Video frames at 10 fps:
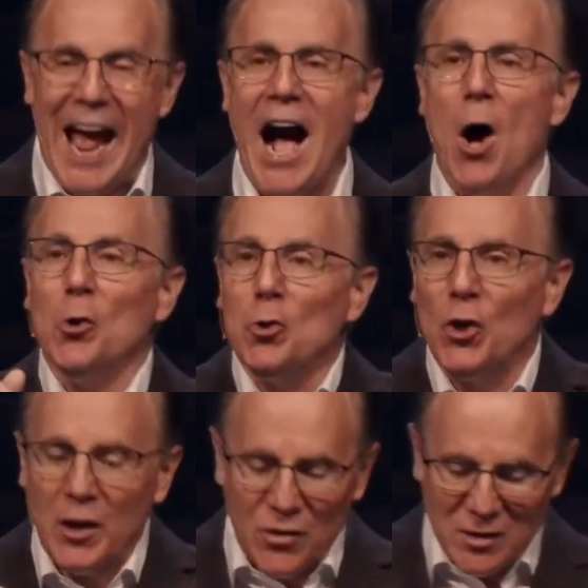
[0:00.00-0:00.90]
Now
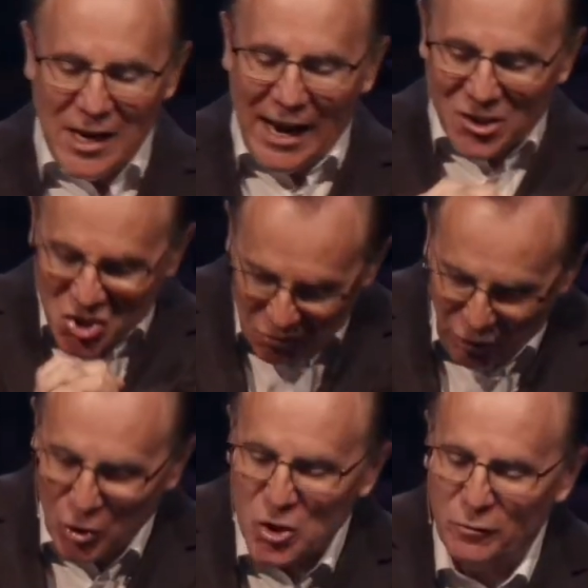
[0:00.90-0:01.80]
look at the
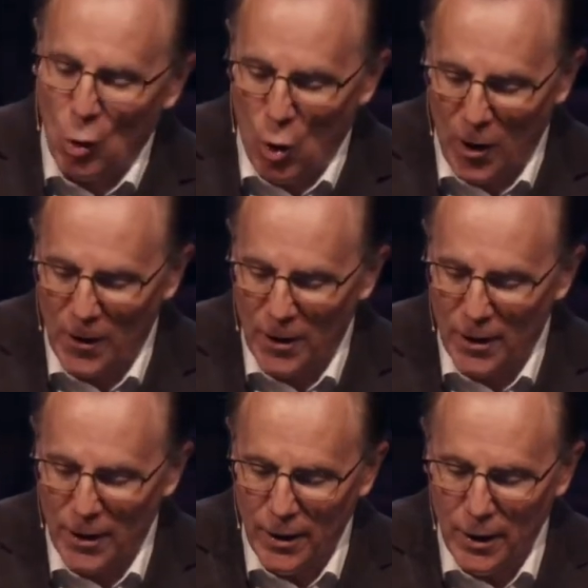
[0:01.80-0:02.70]
text, verse 4.
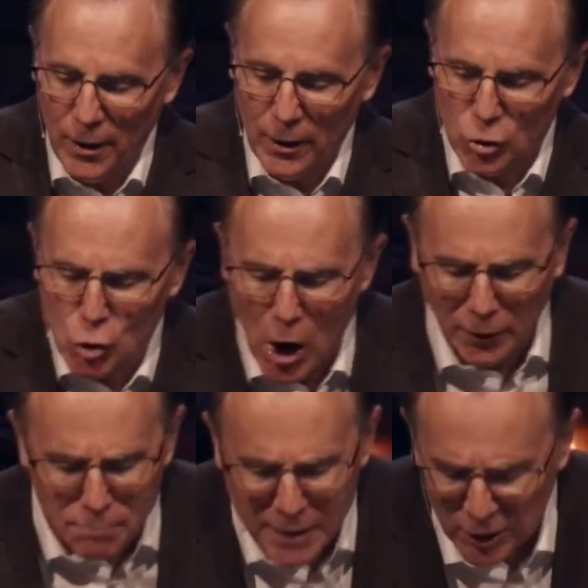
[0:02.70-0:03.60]

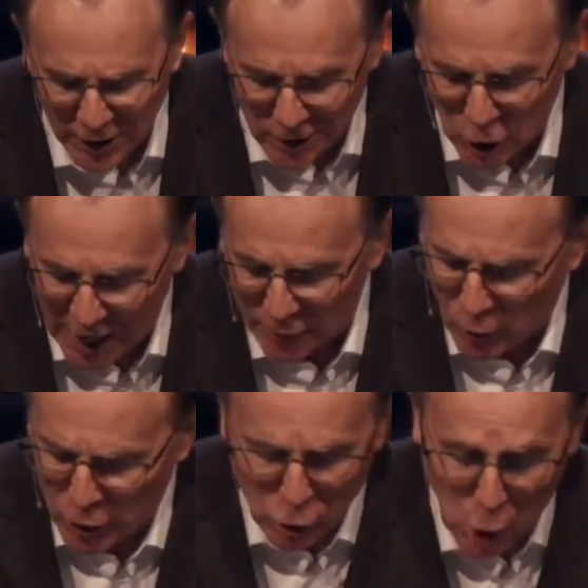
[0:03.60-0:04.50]
Do not merely
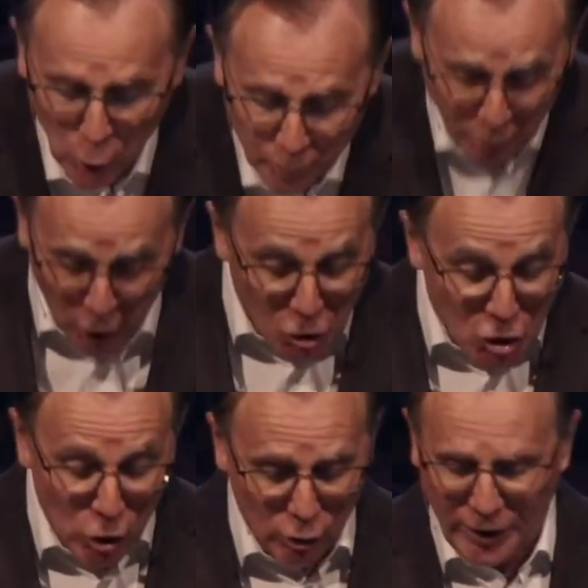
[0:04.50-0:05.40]
look out for your own
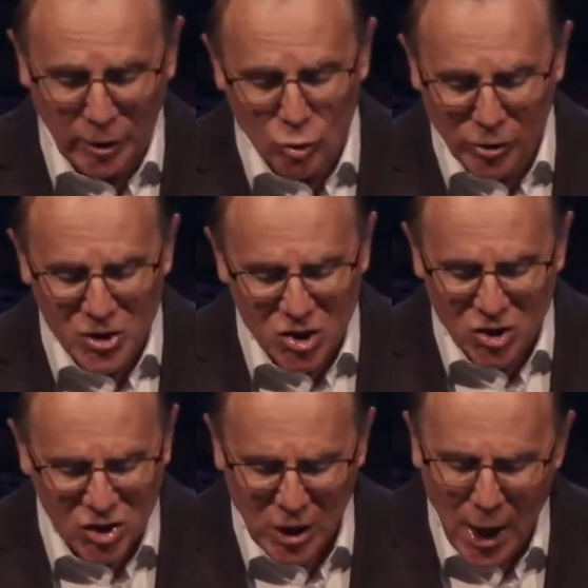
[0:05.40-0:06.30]
personal
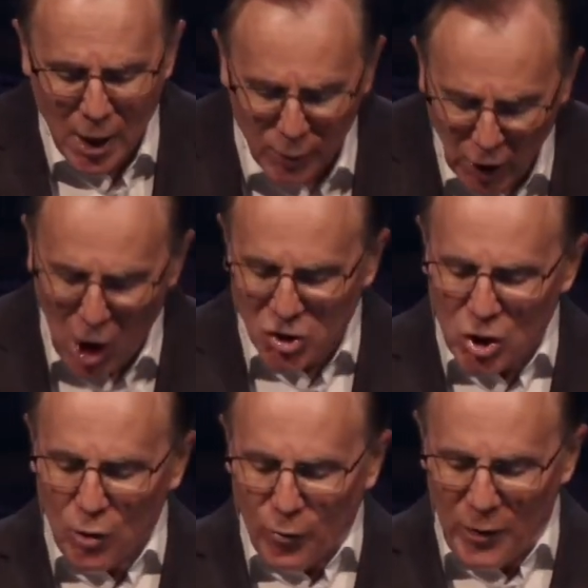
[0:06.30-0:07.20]
interests, but
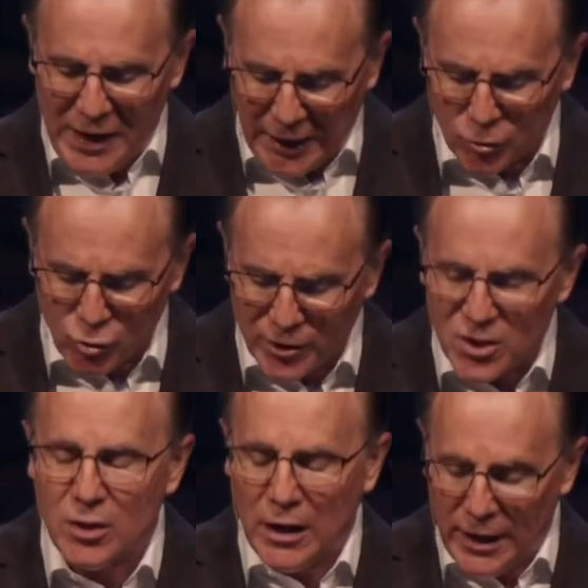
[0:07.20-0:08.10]
also for the
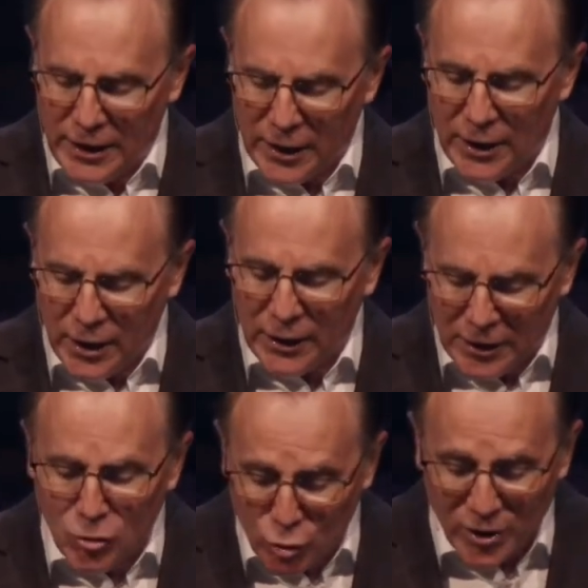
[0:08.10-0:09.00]

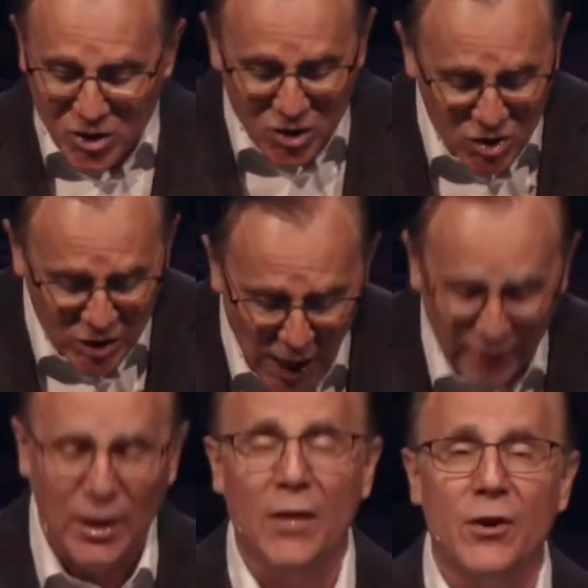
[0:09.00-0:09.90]

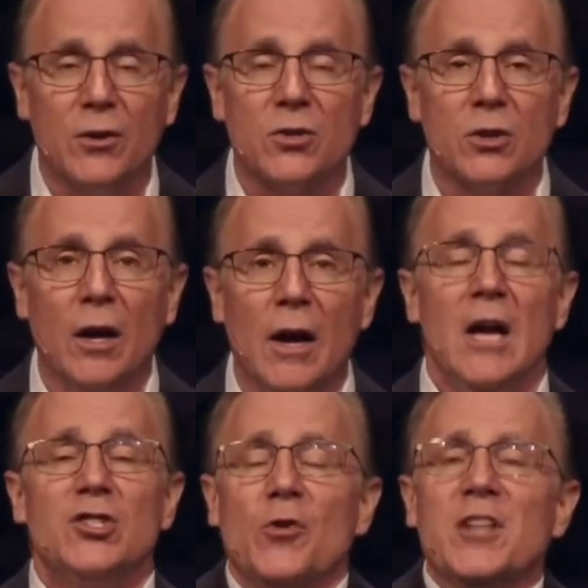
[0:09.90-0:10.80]
interests of others.
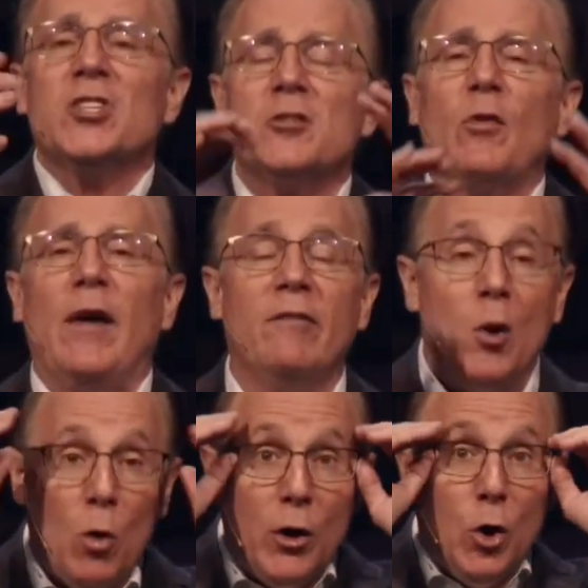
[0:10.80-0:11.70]
So this is
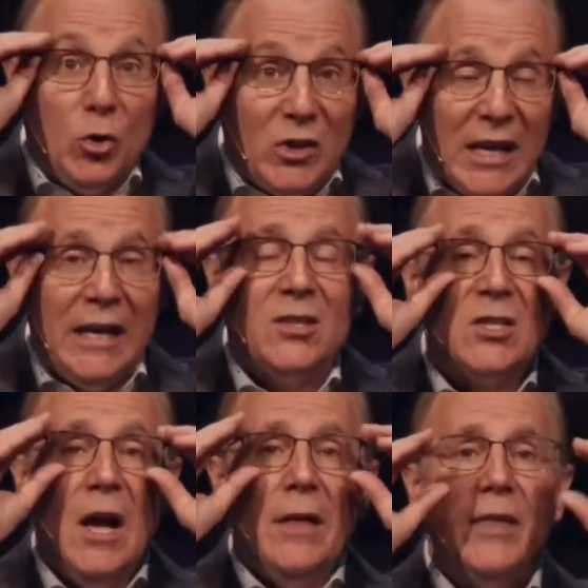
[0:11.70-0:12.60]
for everyone who
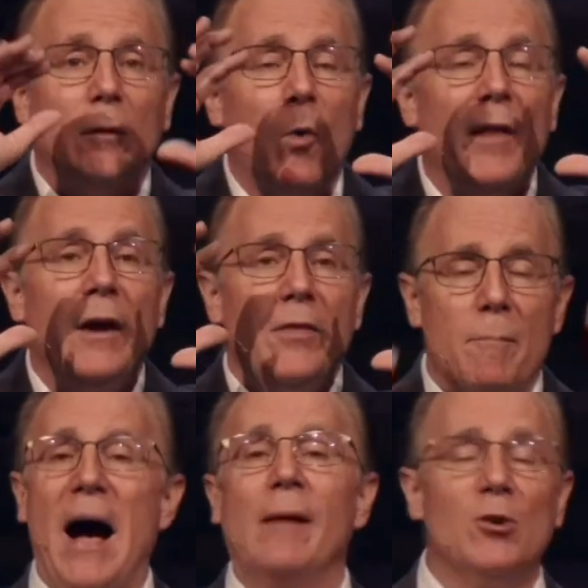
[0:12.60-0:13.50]
thinks that what
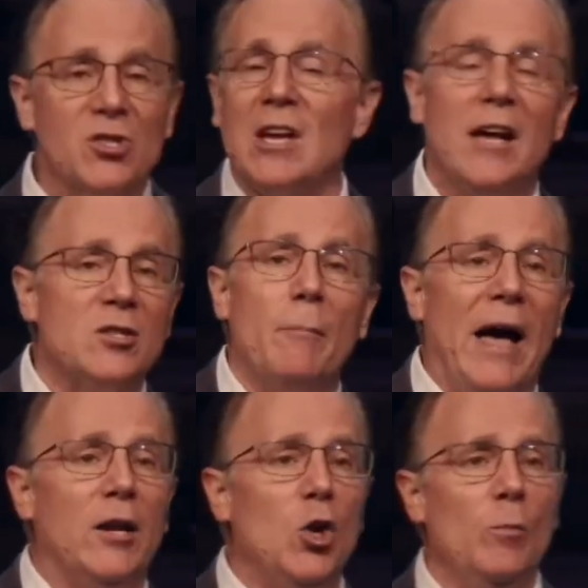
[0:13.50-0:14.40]
the Bible
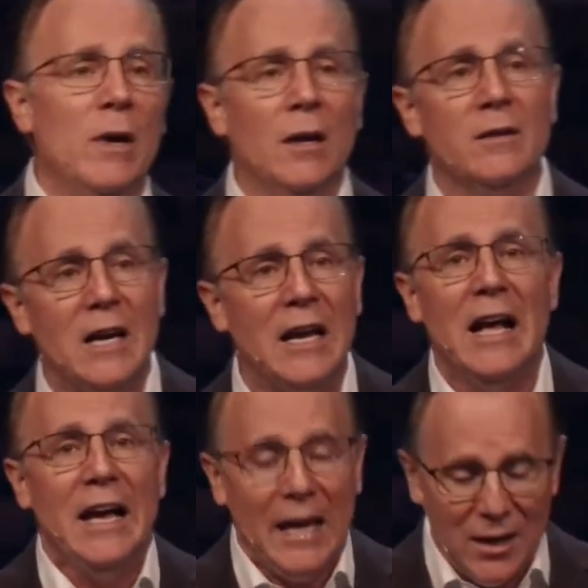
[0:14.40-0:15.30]
says about
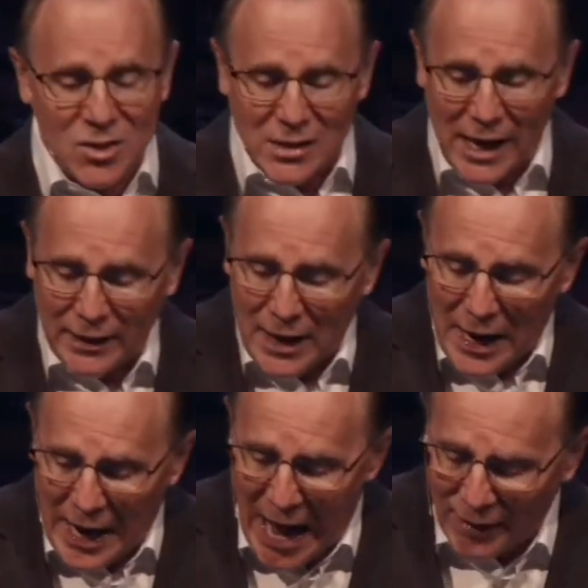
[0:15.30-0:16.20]
humility is
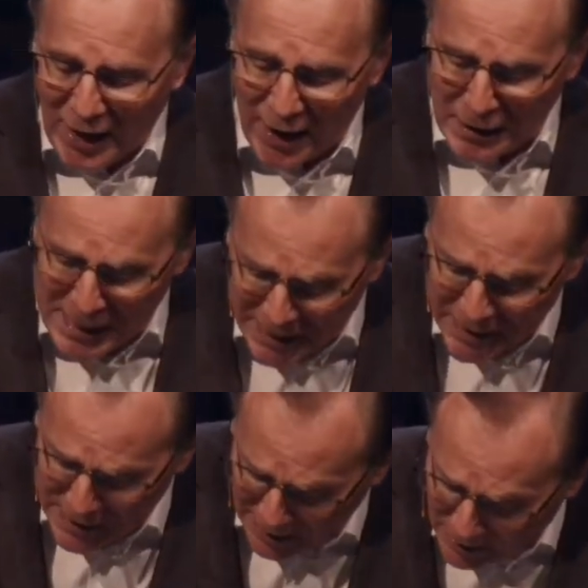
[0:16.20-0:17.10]
that I've got to
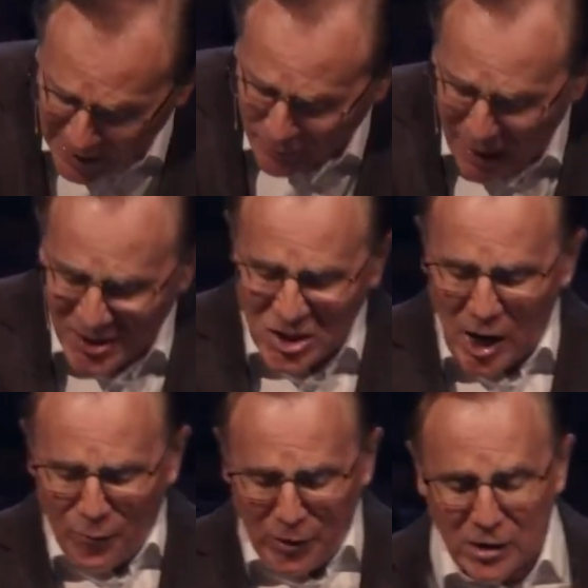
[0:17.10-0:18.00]
neglect
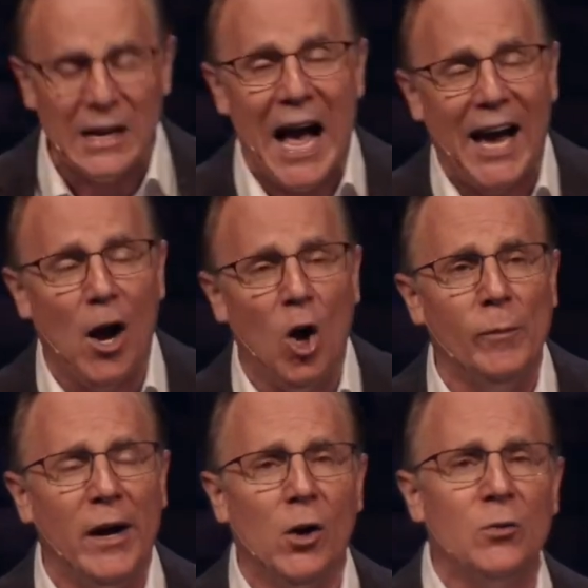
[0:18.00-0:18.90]
myself and deny
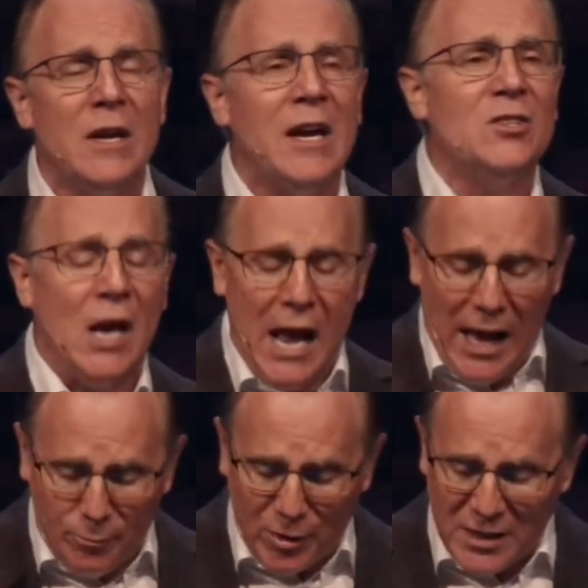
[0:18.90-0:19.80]
all my own needs
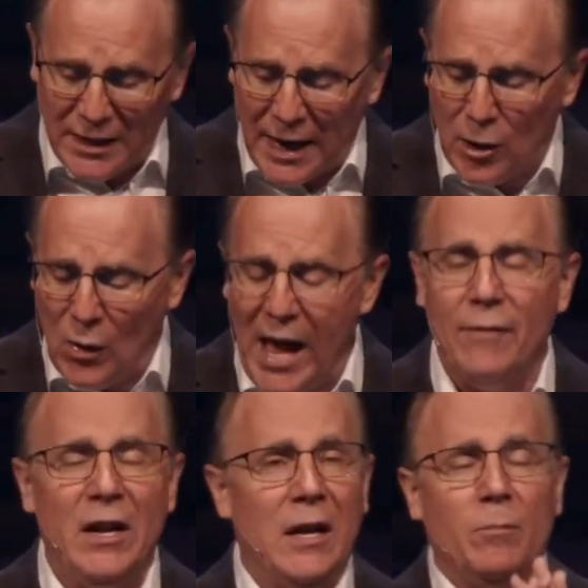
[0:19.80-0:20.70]
and pretend I
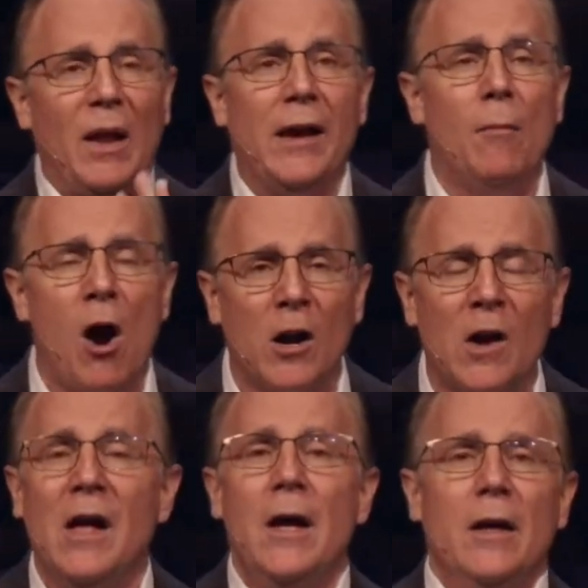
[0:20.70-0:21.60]
don't have any and play a
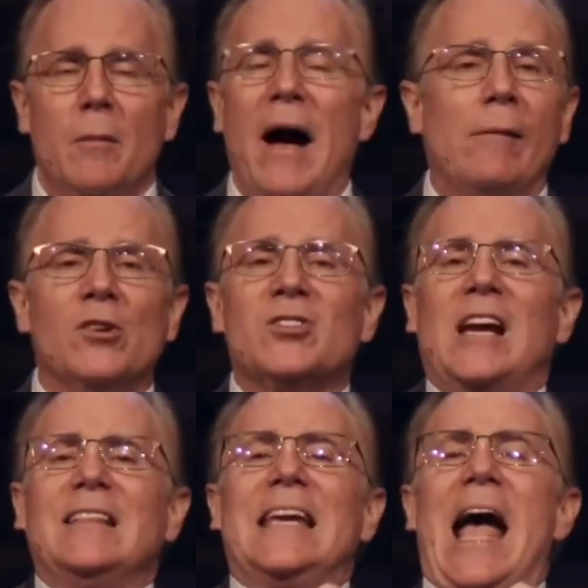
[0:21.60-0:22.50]
martyr. The
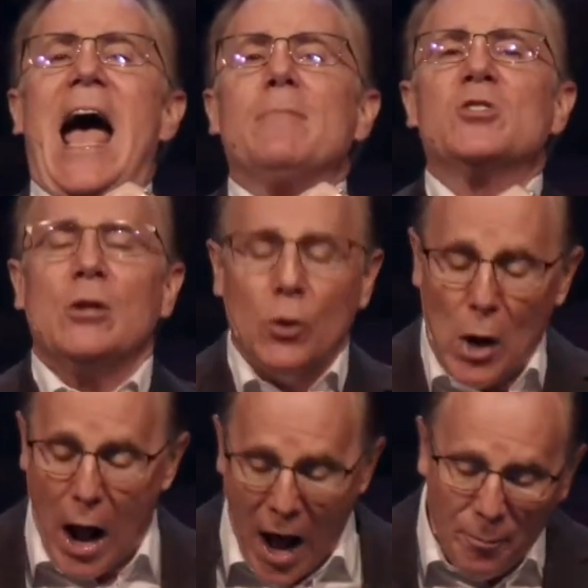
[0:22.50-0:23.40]
Bible is saying the
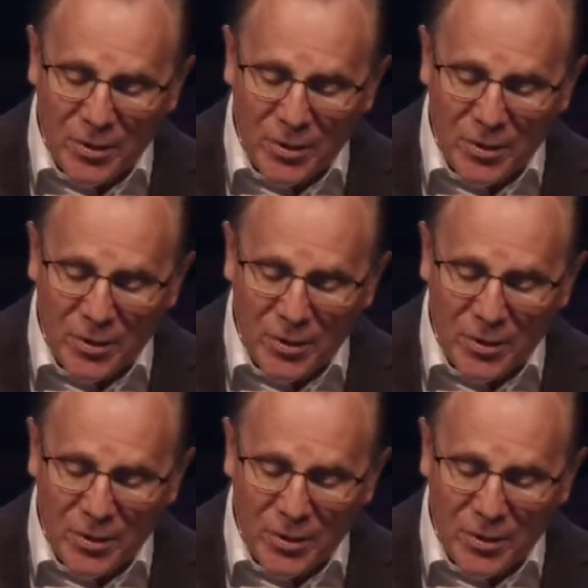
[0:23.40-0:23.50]
absolute